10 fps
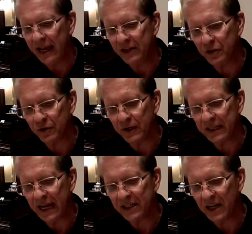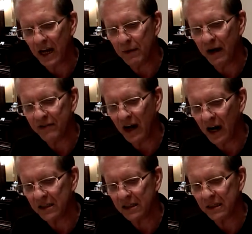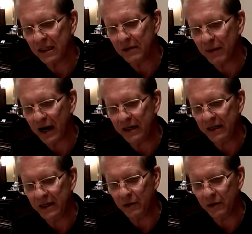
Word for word: and during that time I have constantly abided